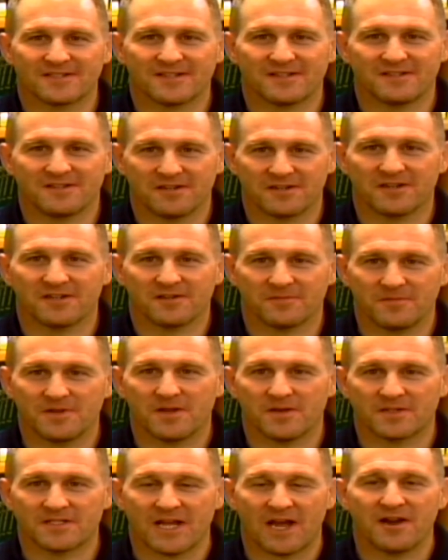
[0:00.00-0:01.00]
this month,
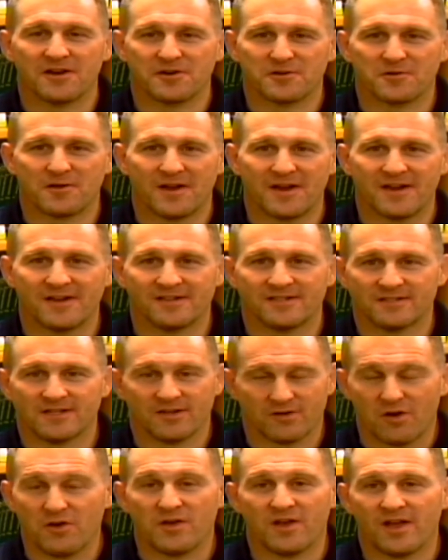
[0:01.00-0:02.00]
the Tigers won the
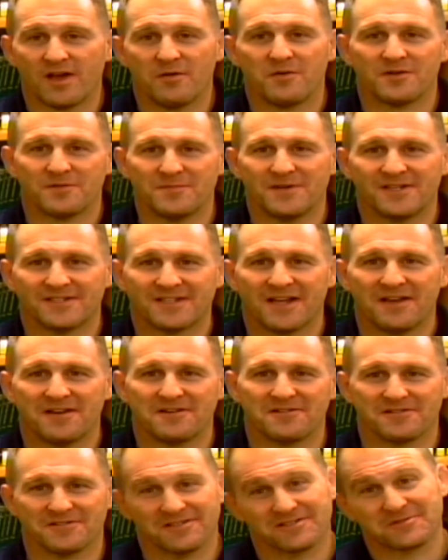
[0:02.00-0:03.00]
Big 12
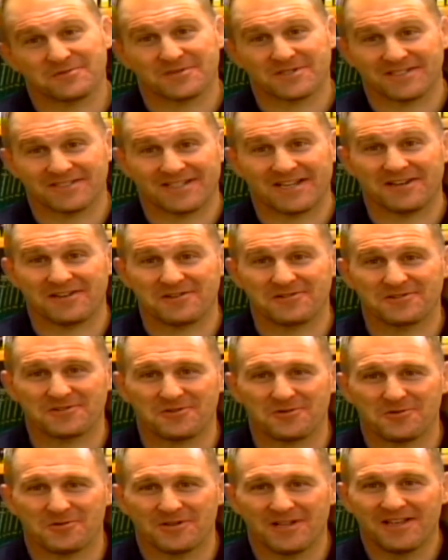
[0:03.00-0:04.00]
Tournament Championship.
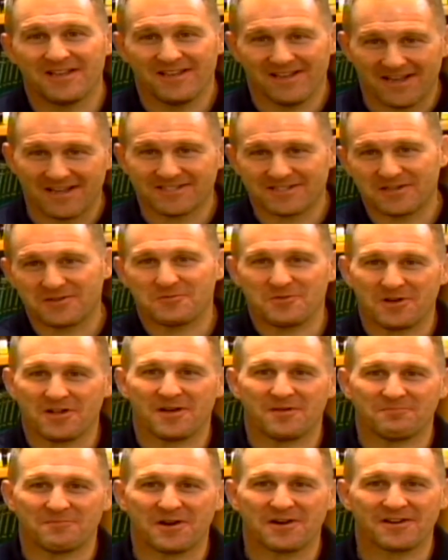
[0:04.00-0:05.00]
Kirksville's Austin
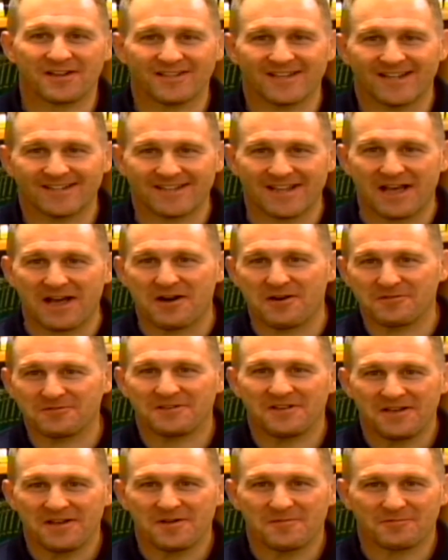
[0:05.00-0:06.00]
Roper will
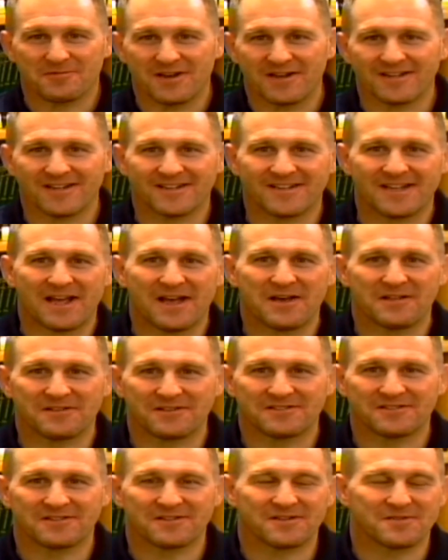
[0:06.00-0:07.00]
wrestle for Smith
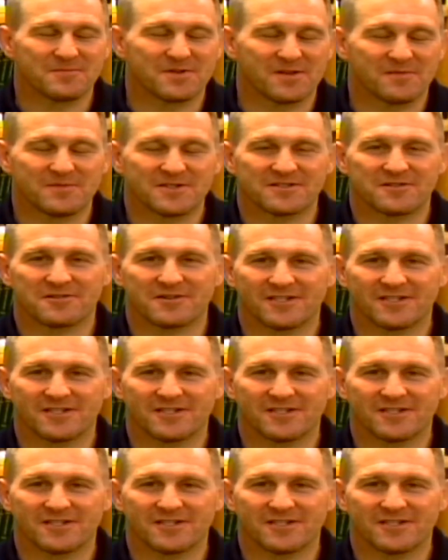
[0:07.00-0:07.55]
next year.